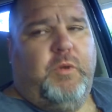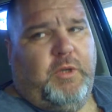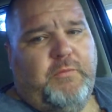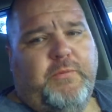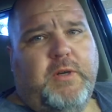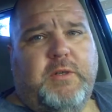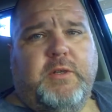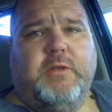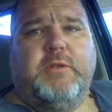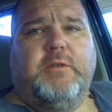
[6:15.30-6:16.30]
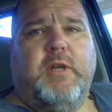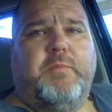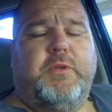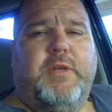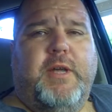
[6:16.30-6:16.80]
Get fucked a good
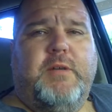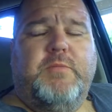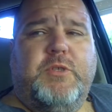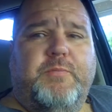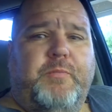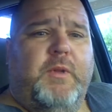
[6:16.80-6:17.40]
couple times.